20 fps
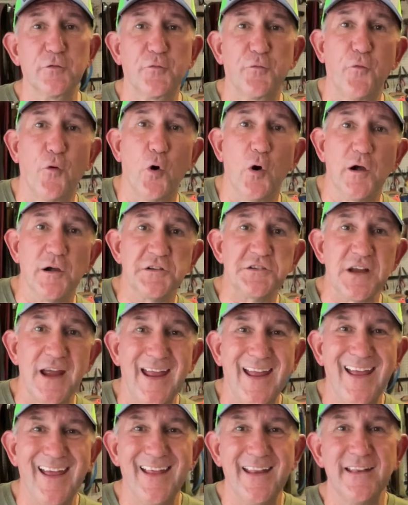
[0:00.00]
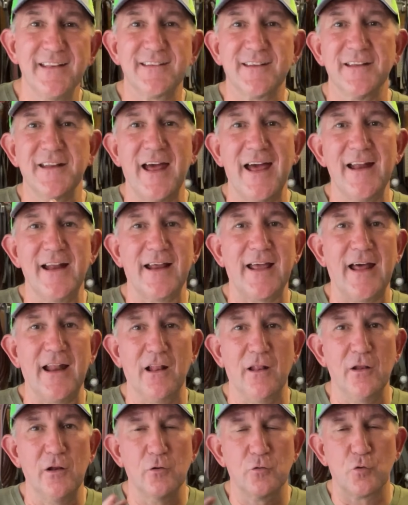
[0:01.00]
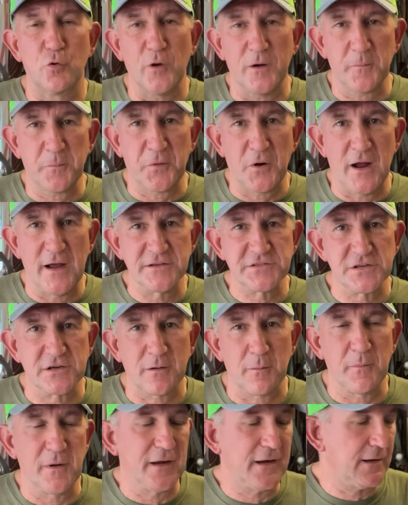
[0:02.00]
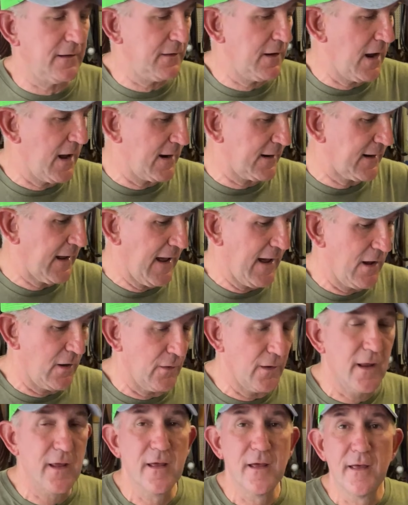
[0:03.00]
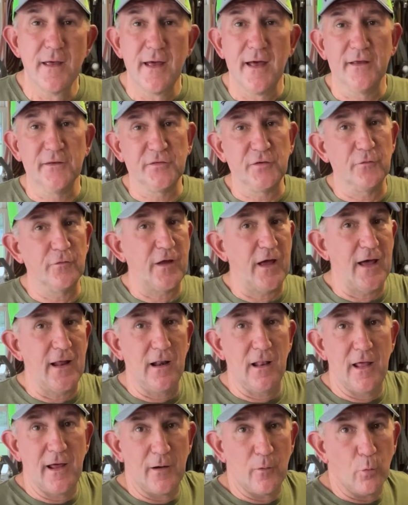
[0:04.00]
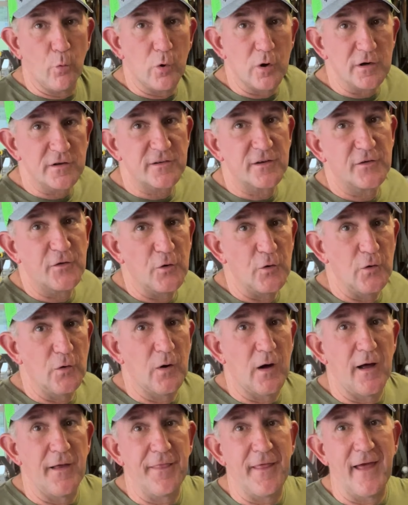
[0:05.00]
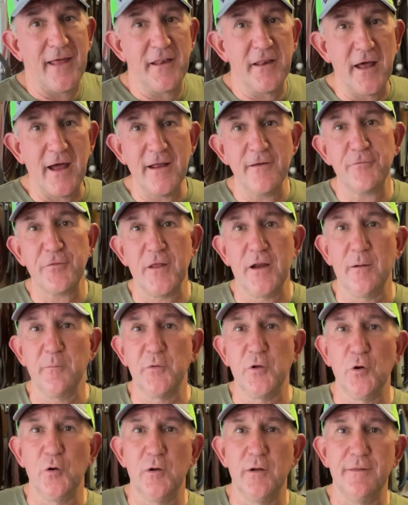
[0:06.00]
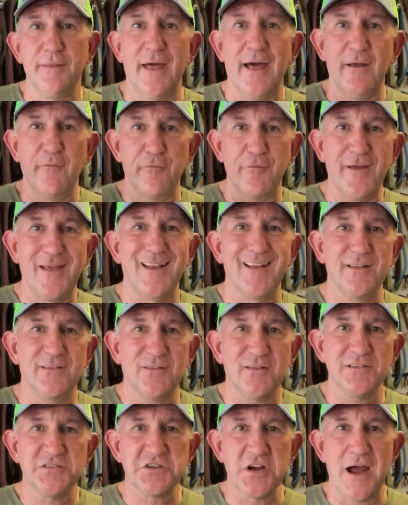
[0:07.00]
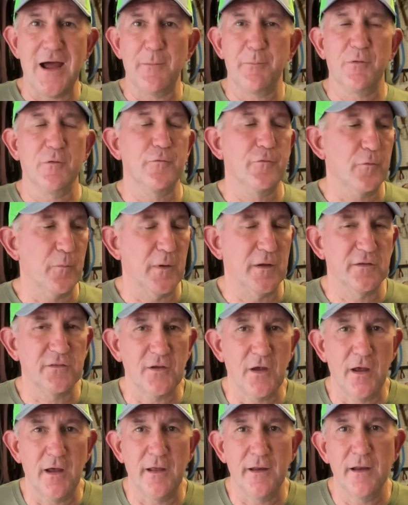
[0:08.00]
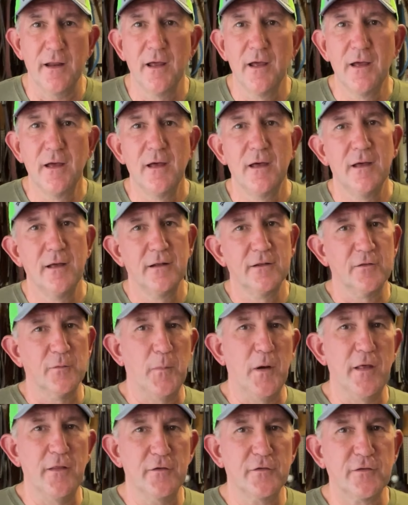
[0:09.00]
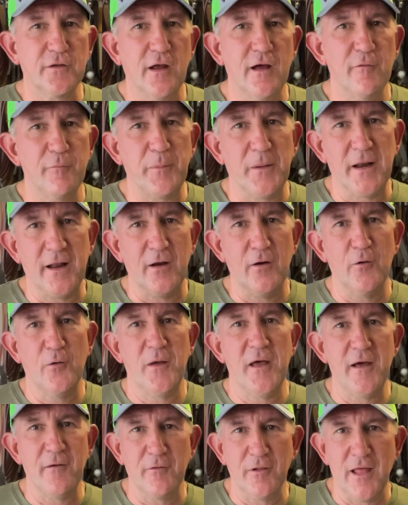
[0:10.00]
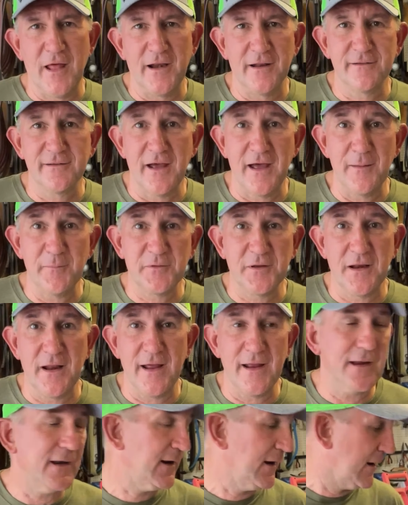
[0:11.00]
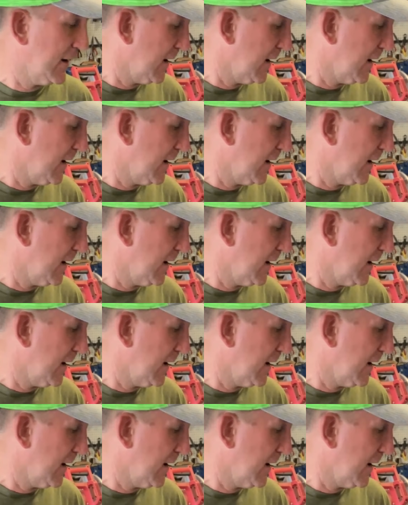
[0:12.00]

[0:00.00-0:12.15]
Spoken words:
Forge. And tonight I got a little quick project I'm going to knock out. I still got a lot of work to do on that knife that I'm doing, that fantasy chopper for my son, some other stuff, but I don't have a lot of time tonight.